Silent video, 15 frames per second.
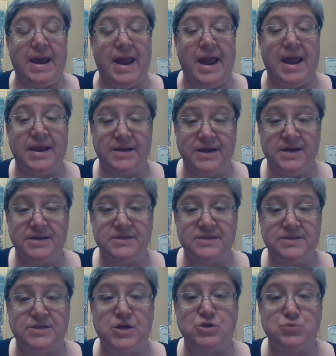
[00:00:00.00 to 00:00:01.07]
And yet
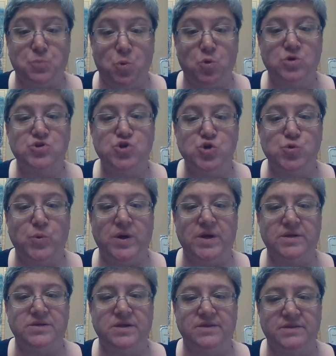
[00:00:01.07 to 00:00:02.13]
there's more to
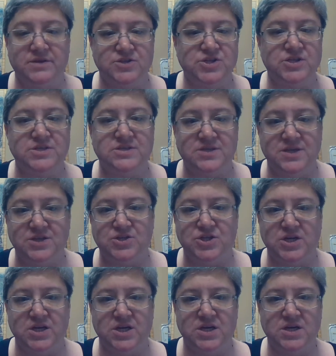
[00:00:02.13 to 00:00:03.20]
it than just
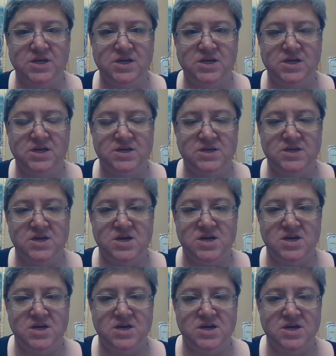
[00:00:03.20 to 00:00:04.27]
teaching
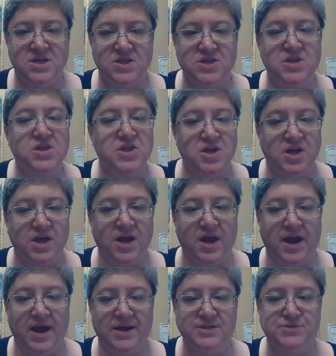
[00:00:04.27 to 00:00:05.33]
the
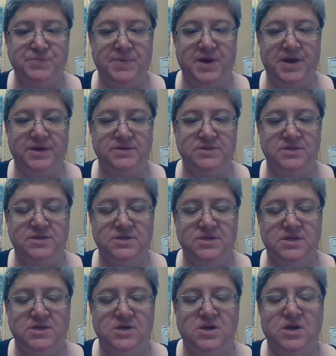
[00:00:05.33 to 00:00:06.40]
thinking aspect.
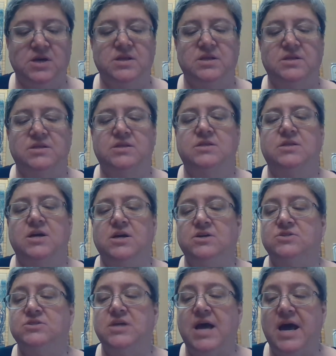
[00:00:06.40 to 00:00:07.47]

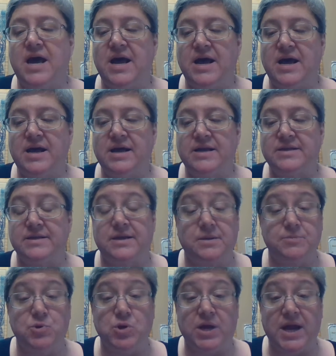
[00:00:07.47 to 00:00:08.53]
There's the
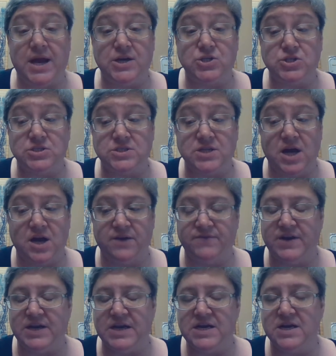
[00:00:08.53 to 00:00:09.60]
communication side of
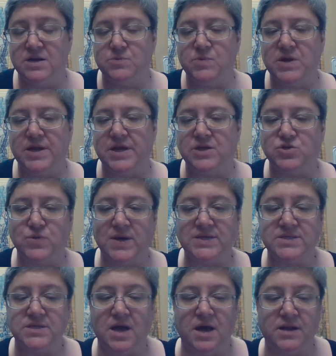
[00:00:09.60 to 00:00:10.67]
it, and he doesn't really
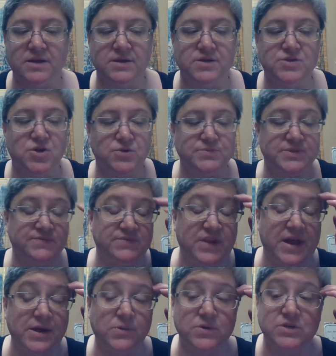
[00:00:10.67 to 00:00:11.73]
address that in the terms of
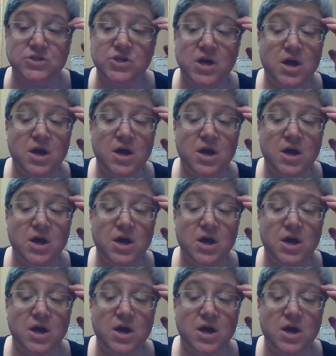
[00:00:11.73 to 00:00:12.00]
language.